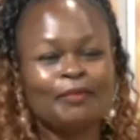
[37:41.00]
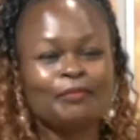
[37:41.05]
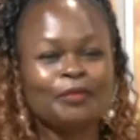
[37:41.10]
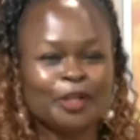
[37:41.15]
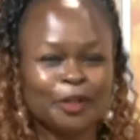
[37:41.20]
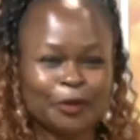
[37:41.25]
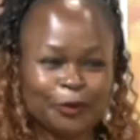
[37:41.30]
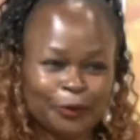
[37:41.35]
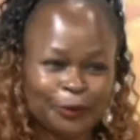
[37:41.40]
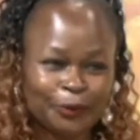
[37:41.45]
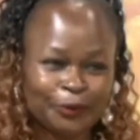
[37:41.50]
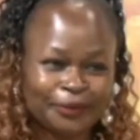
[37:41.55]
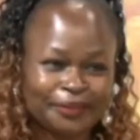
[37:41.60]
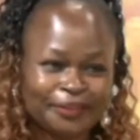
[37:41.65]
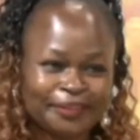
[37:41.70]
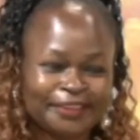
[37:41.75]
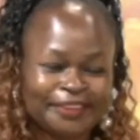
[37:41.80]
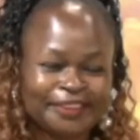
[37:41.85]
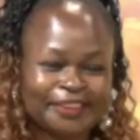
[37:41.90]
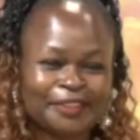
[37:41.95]
I'm new
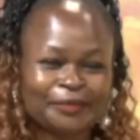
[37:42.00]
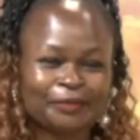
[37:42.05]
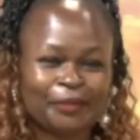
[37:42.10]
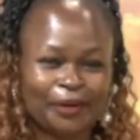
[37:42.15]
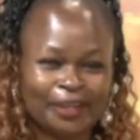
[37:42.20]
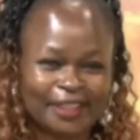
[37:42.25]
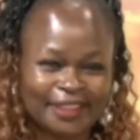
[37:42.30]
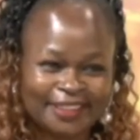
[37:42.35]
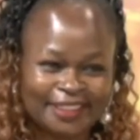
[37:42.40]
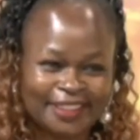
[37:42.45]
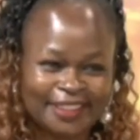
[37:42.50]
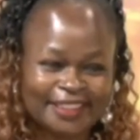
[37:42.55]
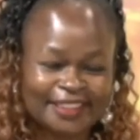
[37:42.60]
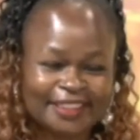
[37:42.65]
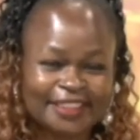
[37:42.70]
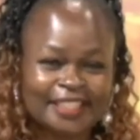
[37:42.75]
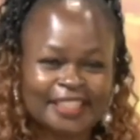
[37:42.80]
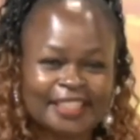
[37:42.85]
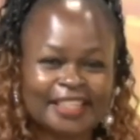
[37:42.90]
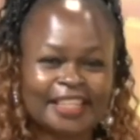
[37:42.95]
to
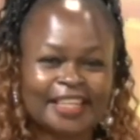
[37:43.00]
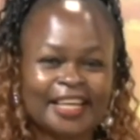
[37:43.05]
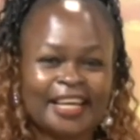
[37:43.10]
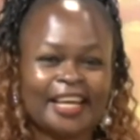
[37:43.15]
politics